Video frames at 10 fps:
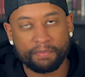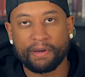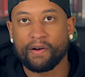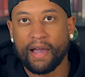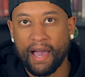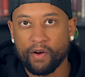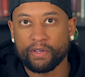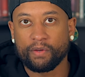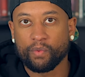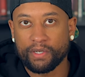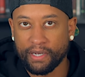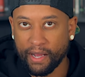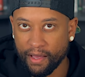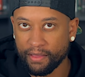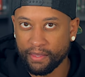about how he was an
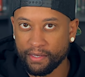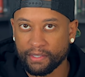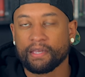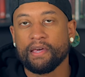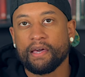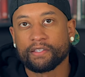atheist